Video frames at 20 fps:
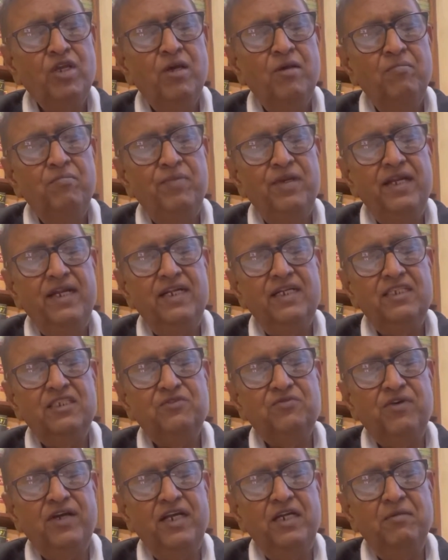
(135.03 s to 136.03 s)
Plaint is
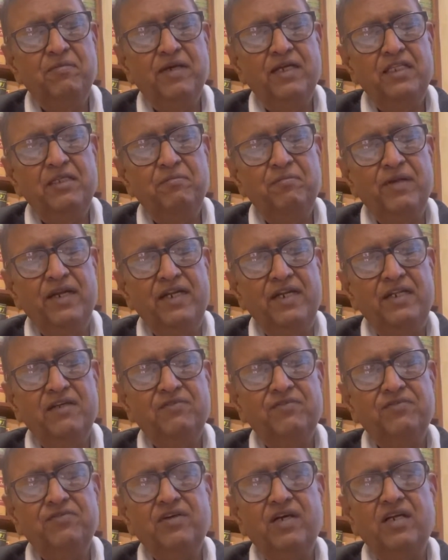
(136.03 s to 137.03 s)
filed by the plaintiff
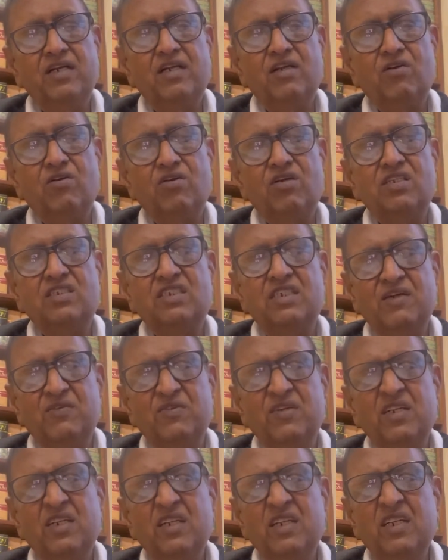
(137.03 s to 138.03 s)
under Order
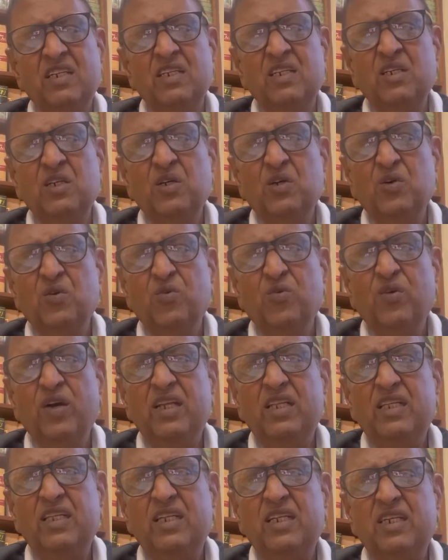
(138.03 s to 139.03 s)
7, while
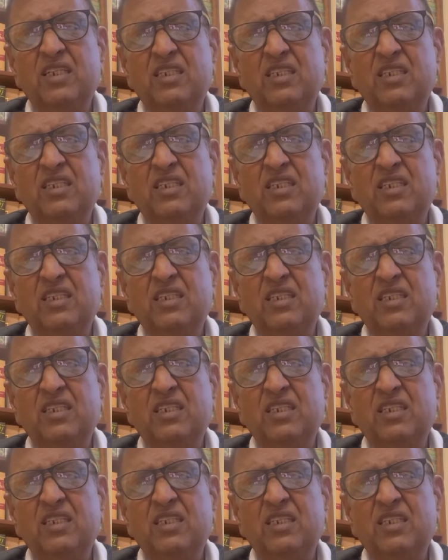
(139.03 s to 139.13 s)
the written